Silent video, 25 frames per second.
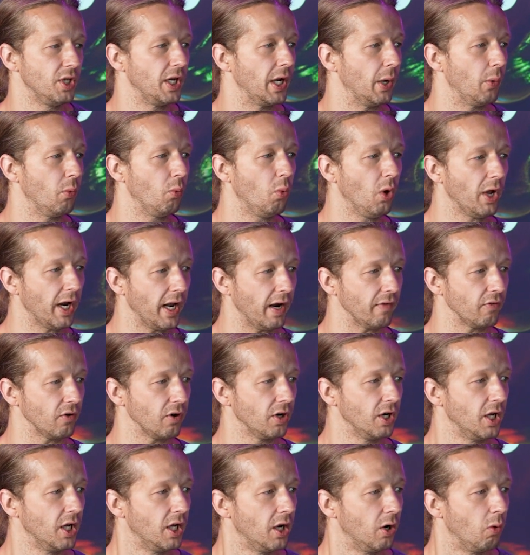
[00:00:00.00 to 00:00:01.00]
you know,
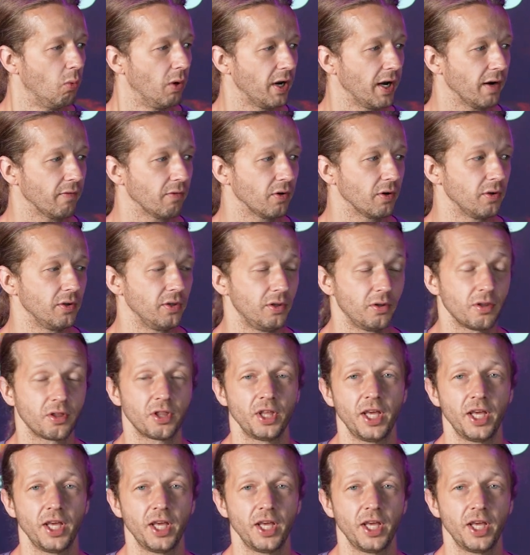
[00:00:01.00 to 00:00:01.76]
whatever. Whatever you